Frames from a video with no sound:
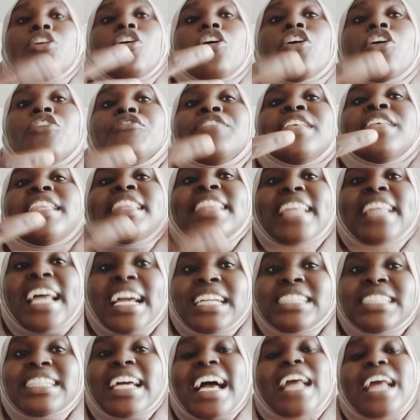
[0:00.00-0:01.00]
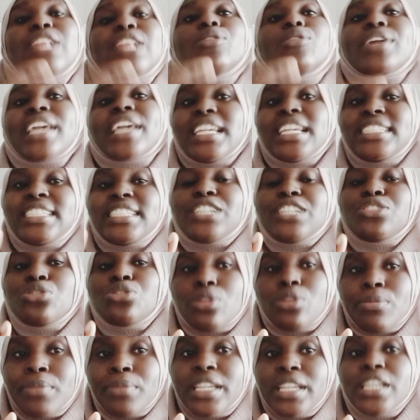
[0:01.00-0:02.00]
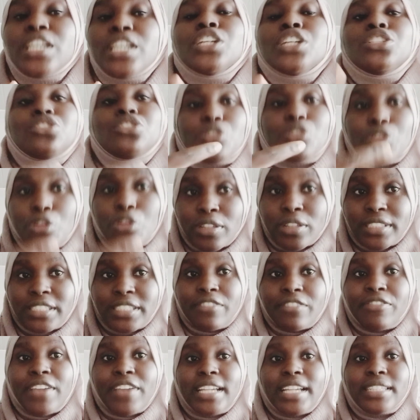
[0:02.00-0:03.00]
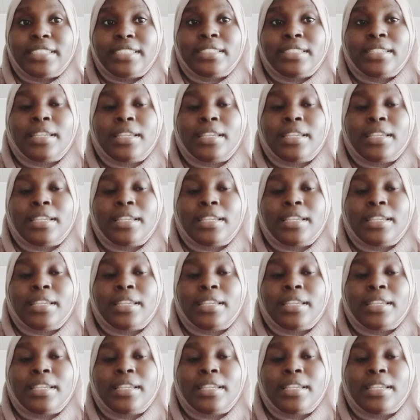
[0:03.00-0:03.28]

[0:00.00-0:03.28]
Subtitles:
of the land allocated to me to cultivate,